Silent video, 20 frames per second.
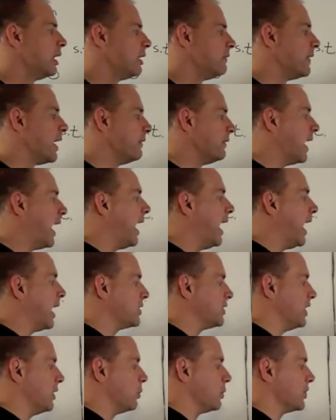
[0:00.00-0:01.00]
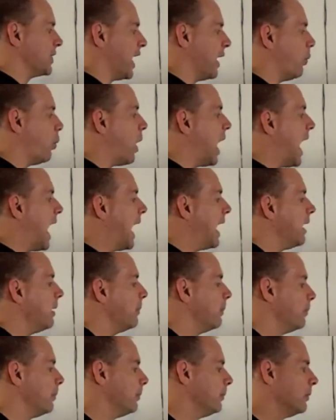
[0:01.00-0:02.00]
If I have ax equals ay,
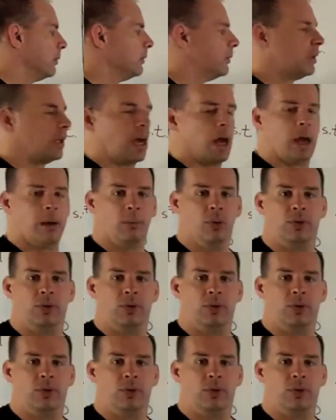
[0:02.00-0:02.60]
I